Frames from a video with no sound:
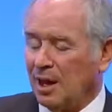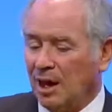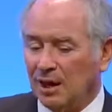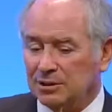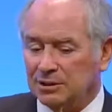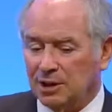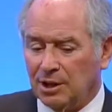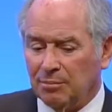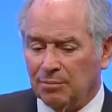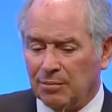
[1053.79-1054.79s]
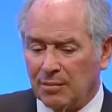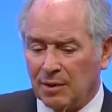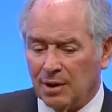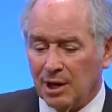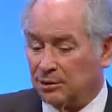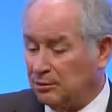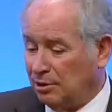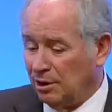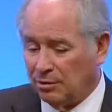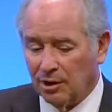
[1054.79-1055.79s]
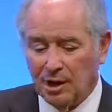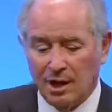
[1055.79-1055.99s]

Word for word: And as you know,